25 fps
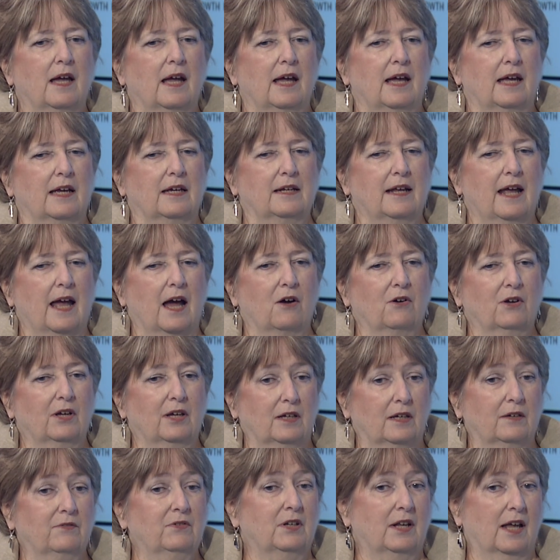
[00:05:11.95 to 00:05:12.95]
and how he
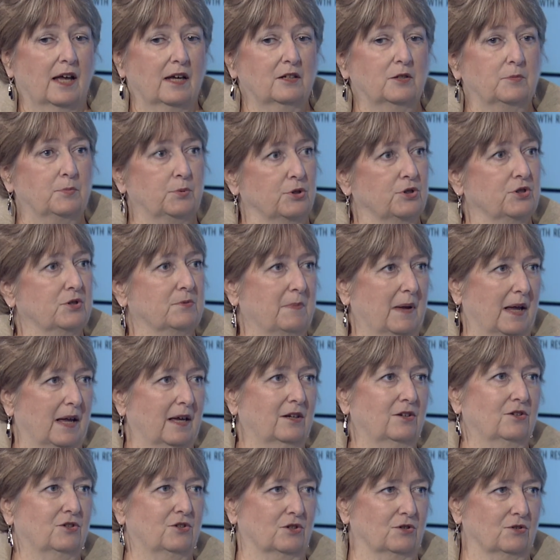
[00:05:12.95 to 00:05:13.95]
even had to push
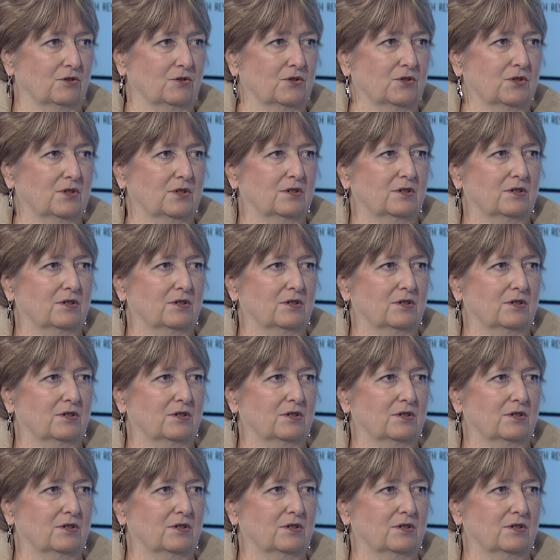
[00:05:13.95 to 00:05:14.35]
managers